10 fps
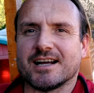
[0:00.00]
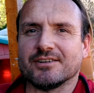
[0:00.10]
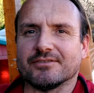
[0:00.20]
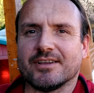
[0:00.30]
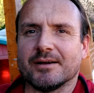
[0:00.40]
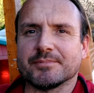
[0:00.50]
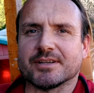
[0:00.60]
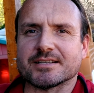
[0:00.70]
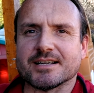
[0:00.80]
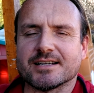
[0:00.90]
I don't have time to
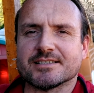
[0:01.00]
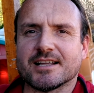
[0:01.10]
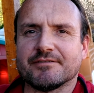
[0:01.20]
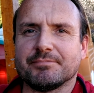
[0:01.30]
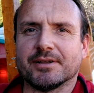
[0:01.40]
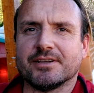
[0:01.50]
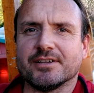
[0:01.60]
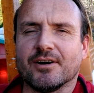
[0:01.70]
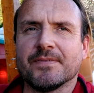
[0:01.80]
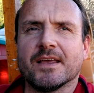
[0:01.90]
design stuff, but you
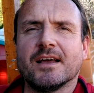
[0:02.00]
know.